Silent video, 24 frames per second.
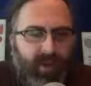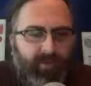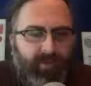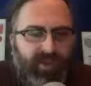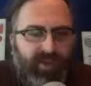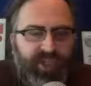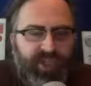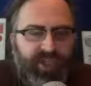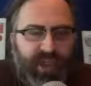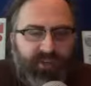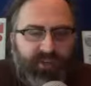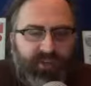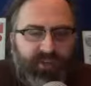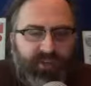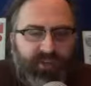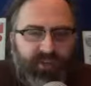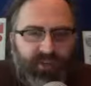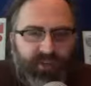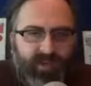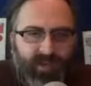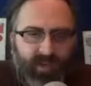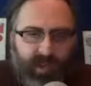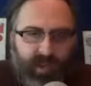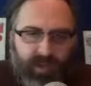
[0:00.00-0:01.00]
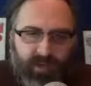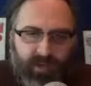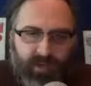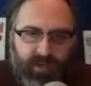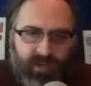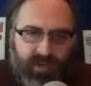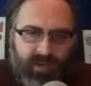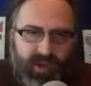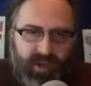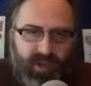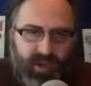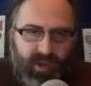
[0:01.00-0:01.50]
objectively knows
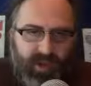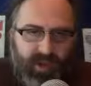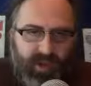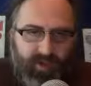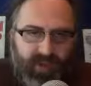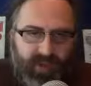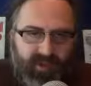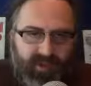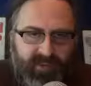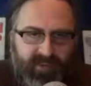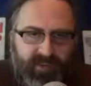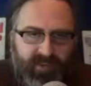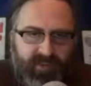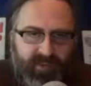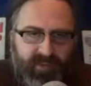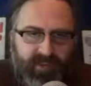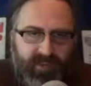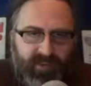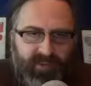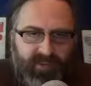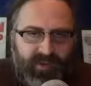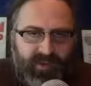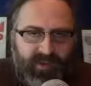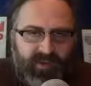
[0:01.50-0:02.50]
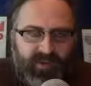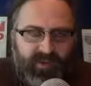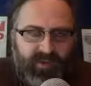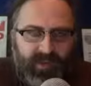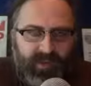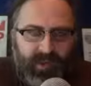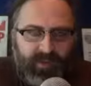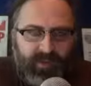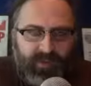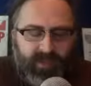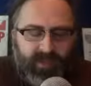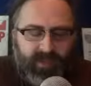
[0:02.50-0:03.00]
that another mind is experiencing the
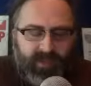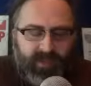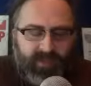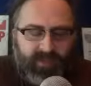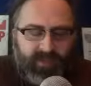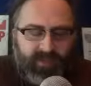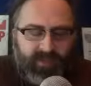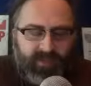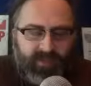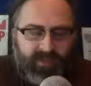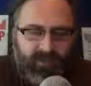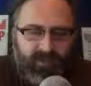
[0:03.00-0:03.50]
same thing as.